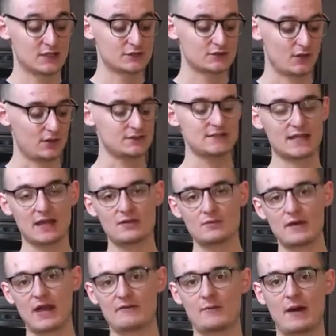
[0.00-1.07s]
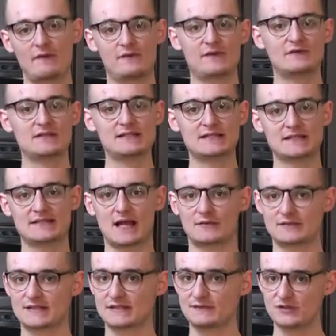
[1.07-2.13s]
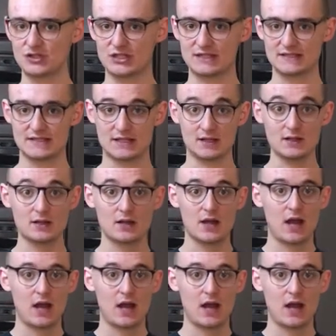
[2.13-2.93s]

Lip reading: So altogether we have about 56 ounces of cheese here.